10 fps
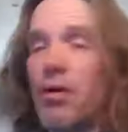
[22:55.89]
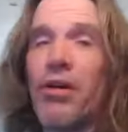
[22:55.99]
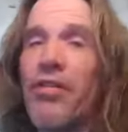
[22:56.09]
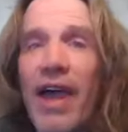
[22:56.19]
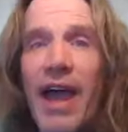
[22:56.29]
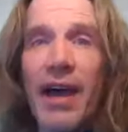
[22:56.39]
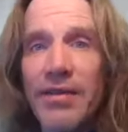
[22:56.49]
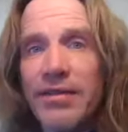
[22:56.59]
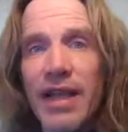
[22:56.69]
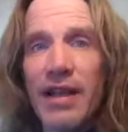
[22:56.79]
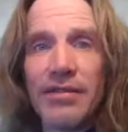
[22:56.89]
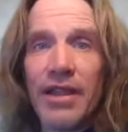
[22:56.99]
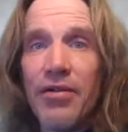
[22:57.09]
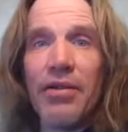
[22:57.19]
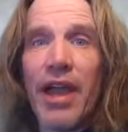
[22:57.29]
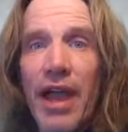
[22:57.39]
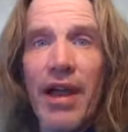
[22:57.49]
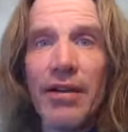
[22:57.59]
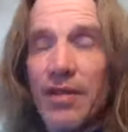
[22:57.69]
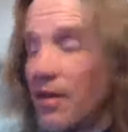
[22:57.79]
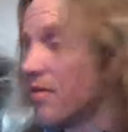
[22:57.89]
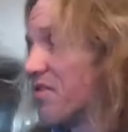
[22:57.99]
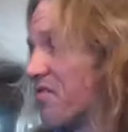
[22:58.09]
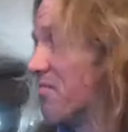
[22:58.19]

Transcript: burn the house down say who cares i don't just